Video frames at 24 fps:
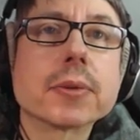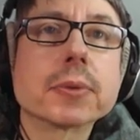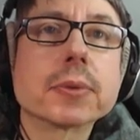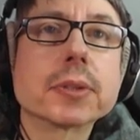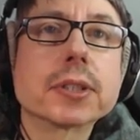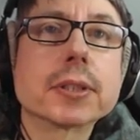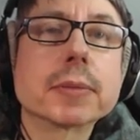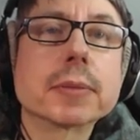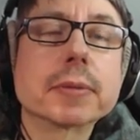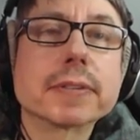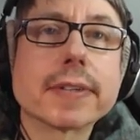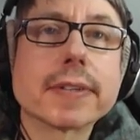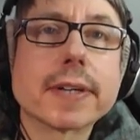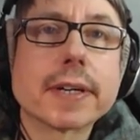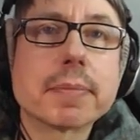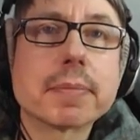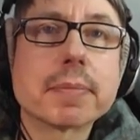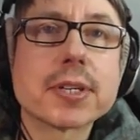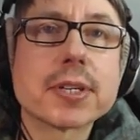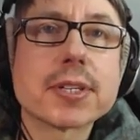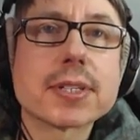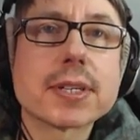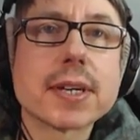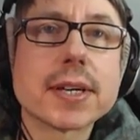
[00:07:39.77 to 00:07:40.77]
And so we need to be
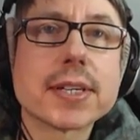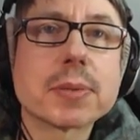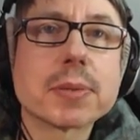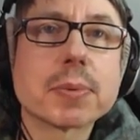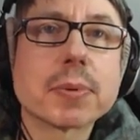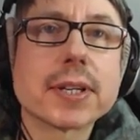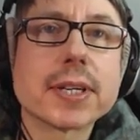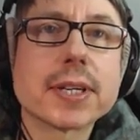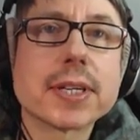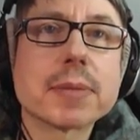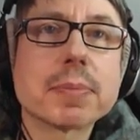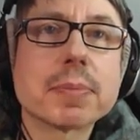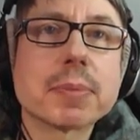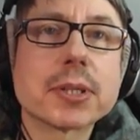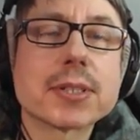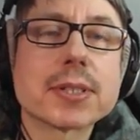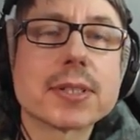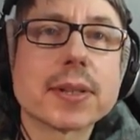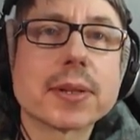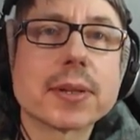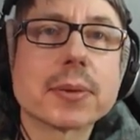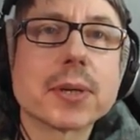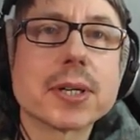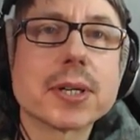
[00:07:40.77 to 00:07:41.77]
very precise with this,
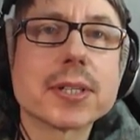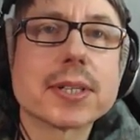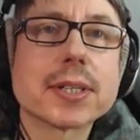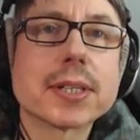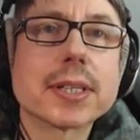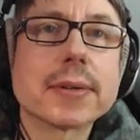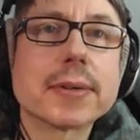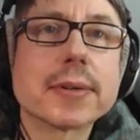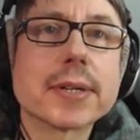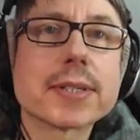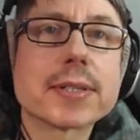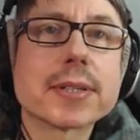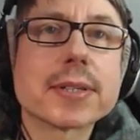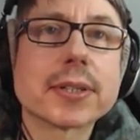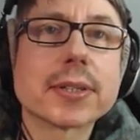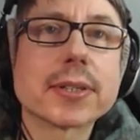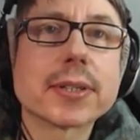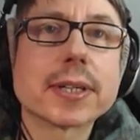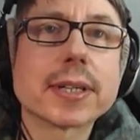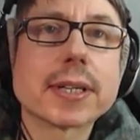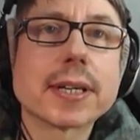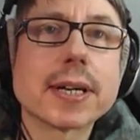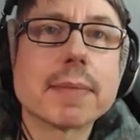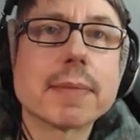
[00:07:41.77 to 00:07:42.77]
because otherwise the lyrics are
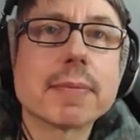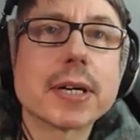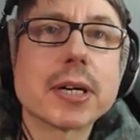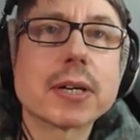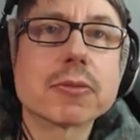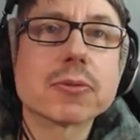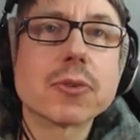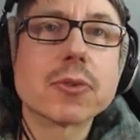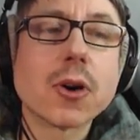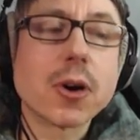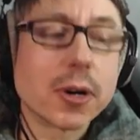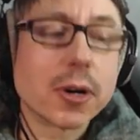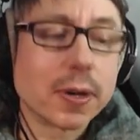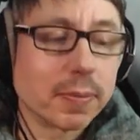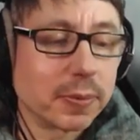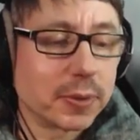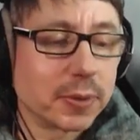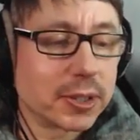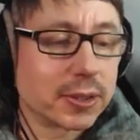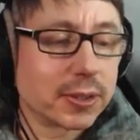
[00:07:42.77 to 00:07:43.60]
going to come out wrong,